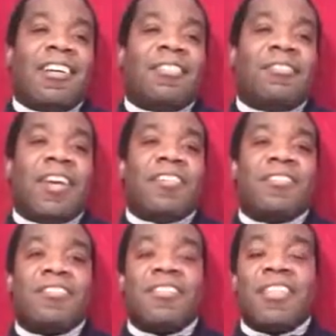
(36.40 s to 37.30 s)
and the
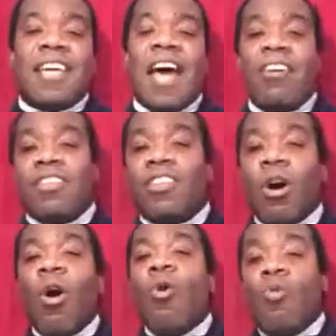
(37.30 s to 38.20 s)
Vedas, there's a character
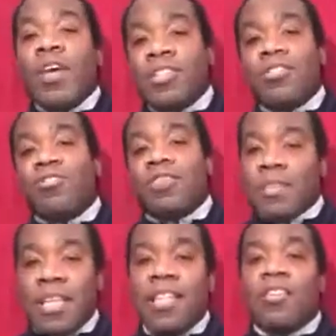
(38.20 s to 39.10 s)
that always shows up
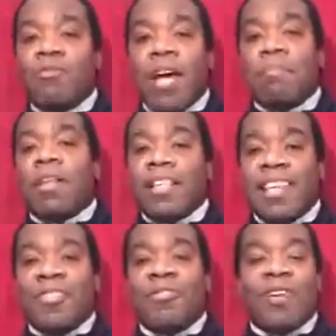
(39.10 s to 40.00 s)
in the right
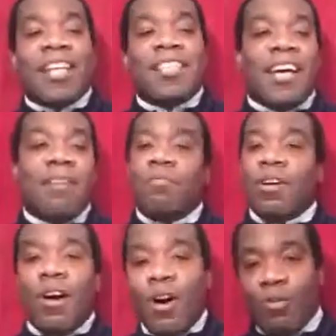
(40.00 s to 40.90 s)
place at the right time,
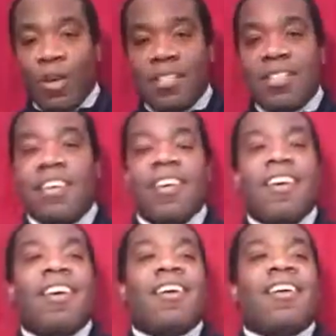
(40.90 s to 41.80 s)
always.
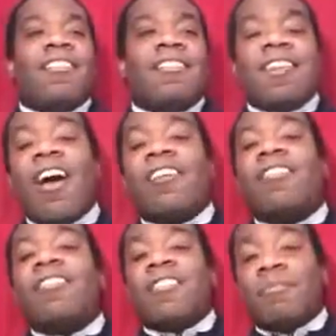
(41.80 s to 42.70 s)
This
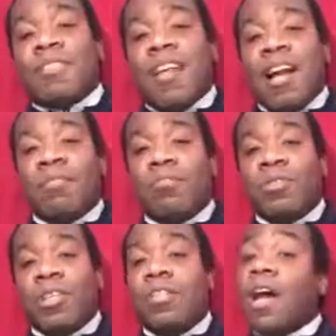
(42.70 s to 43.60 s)
character, his name is Narad
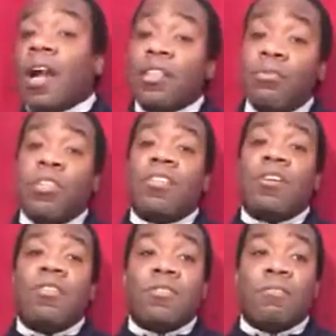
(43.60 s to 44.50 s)
Muni. Narad Muni is
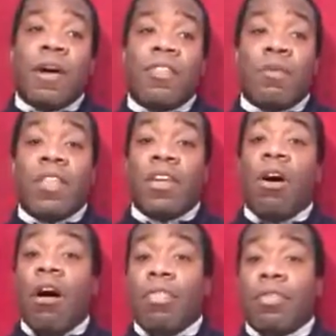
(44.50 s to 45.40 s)
also, by the way, the
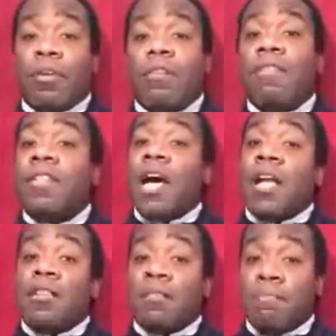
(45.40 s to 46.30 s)
author of the
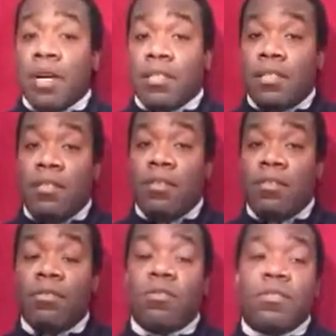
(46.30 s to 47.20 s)
Narada Bhakti
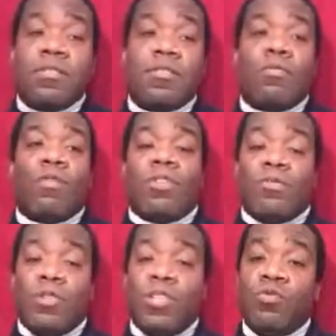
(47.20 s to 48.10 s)
Sutras, the one
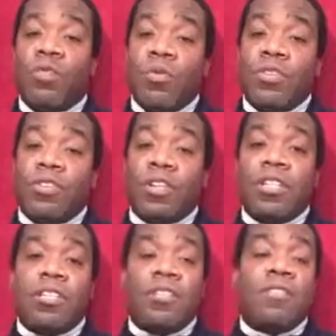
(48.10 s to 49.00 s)
who he wrote the
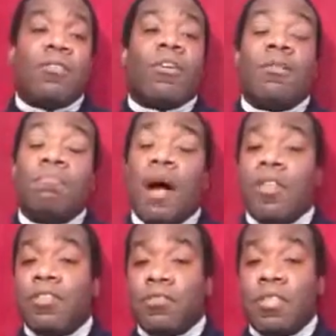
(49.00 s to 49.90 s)
treatise or
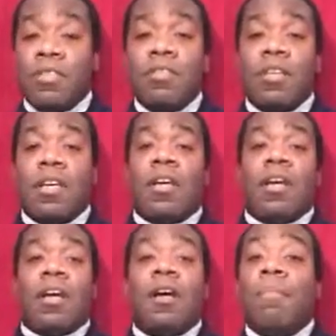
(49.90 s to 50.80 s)
compiled the treatise
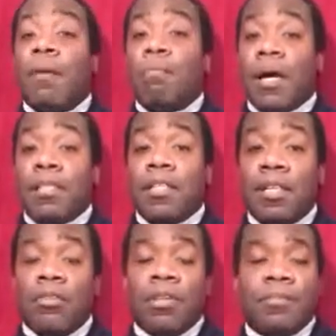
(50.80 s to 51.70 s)
about Bhakti
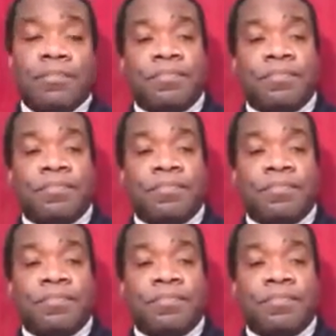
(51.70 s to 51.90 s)
Yoga.